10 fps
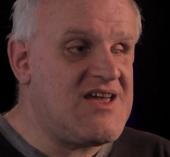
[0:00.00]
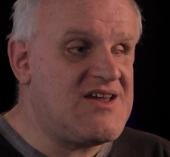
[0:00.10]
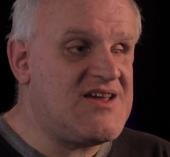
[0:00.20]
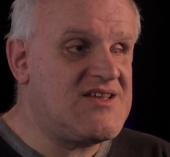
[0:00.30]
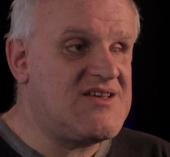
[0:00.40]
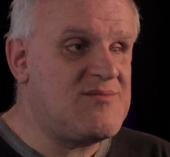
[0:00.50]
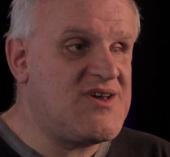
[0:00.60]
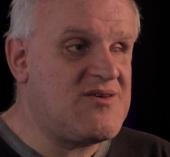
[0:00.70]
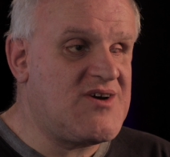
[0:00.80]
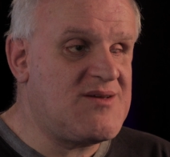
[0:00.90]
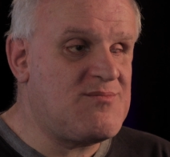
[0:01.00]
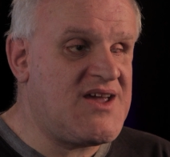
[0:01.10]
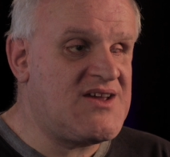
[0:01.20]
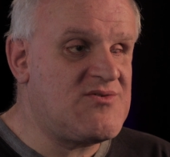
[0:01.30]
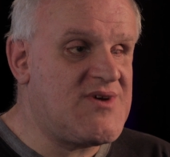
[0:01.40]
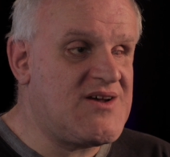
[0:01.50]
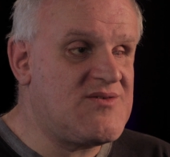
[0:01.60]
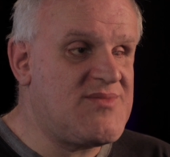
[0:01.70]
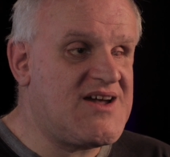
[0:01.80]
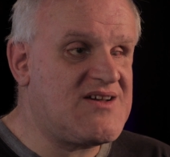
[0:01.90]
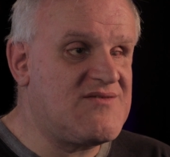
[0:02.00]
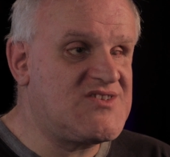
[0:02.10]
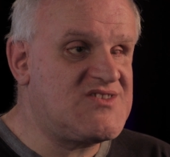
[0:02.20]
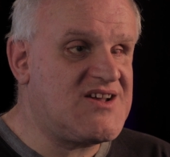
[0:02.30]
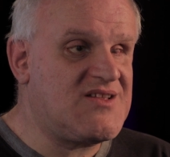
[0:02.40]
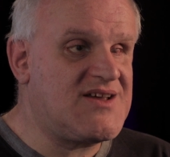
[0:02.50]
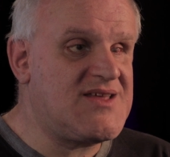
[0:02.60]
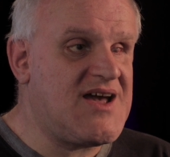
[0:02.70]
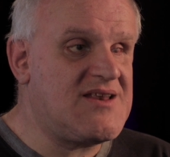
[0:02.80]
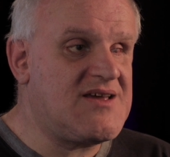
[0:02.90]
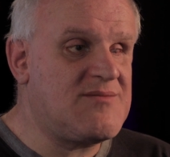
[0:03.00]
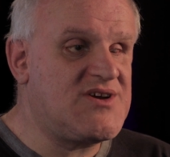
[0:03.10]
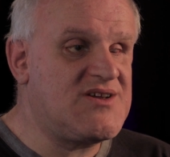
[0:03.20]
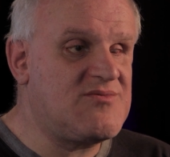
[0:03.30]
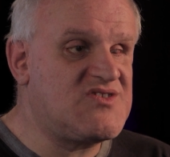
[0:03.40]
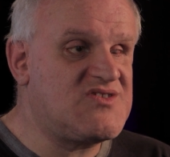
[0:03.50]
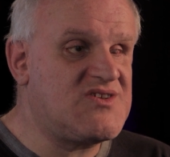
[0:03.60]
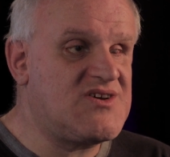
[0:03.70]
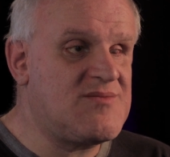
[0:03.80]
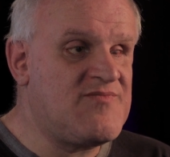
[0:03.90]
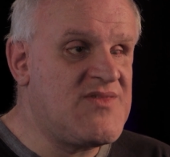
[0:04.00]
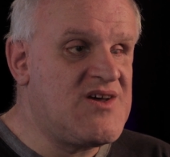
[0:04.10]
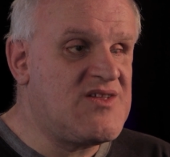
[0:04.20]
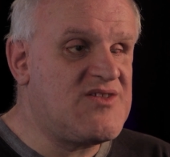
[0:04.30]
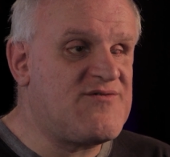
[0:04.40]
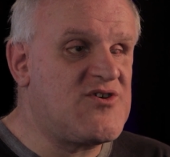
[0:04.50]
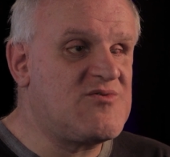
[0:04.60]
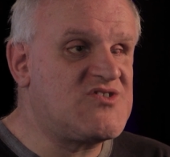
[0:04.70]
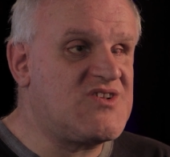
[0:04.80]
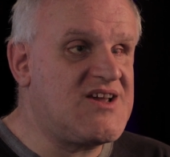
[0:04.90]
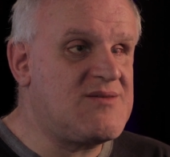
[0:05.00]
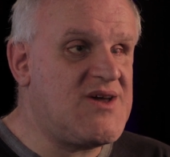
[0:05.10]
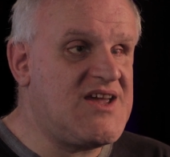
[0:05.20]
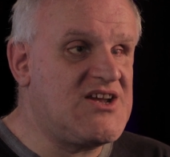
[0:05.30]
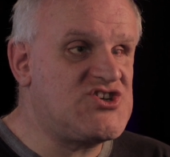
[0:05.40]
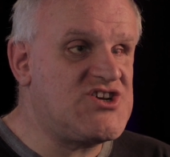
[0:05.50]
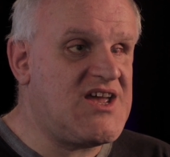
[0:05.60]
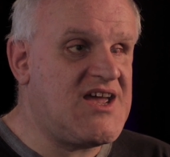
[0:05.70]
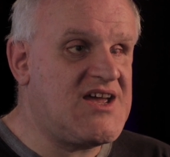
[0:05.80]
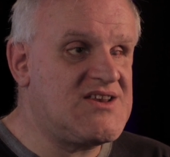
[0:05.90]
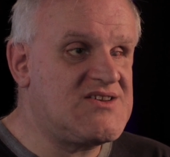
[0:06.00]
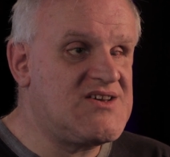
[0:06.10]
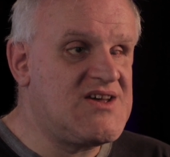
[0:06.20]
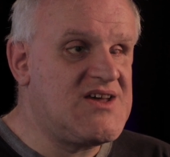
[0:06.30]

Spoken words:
It had that big white band around the back of its neck like that, but it was the fur was a light beige, and